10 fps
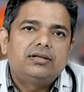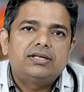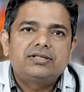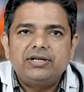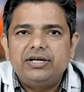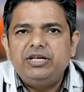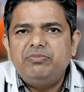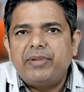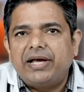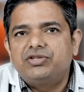The study
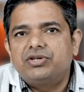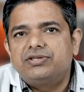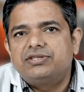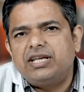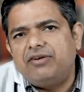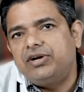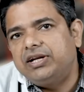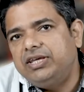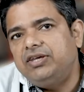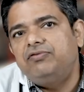mentioned several
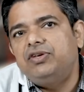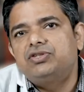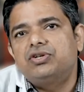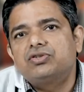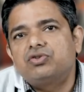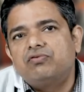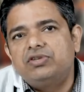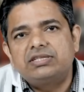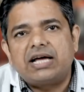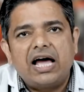key features of
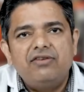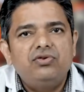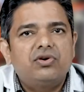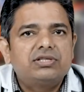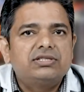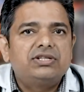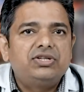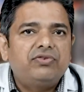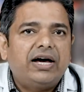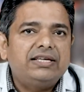this I V oxygen
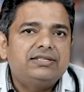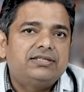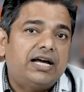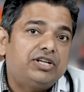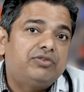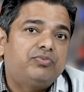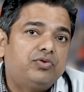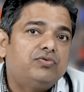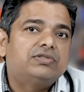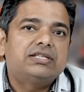device that
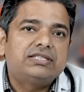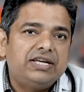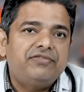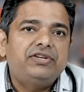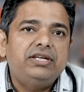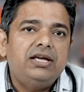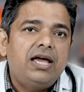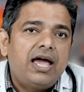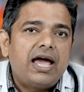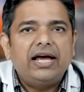improves the safety
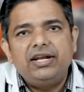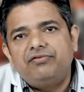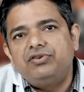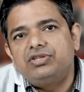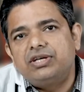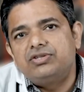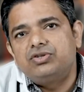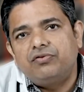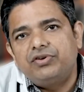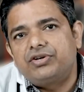and
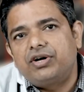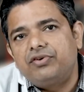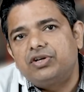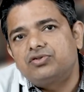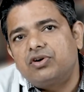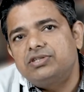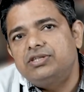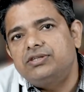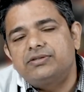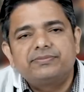efficiency of intravenous
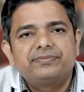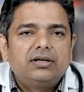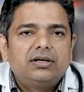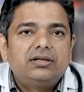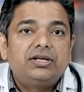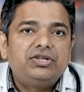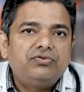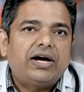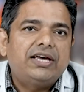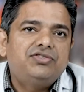oxygen. The
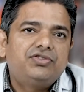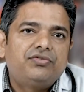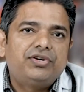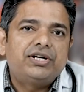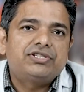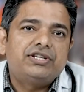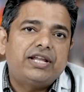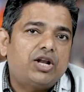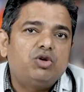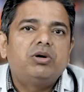device generates
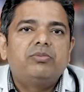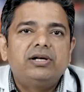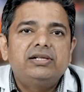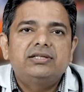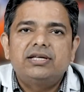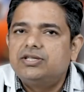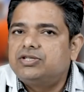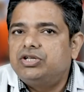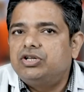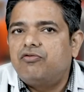nanobubbles
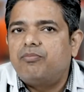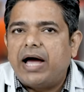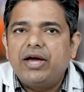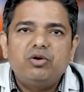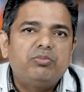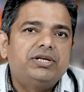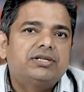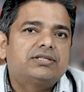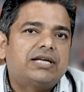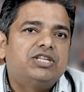instead of
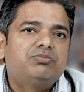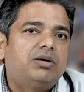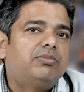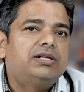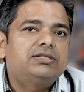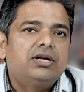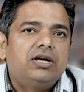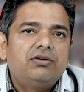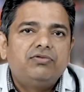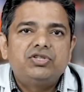micrometer-sized bubbles,
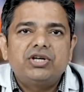which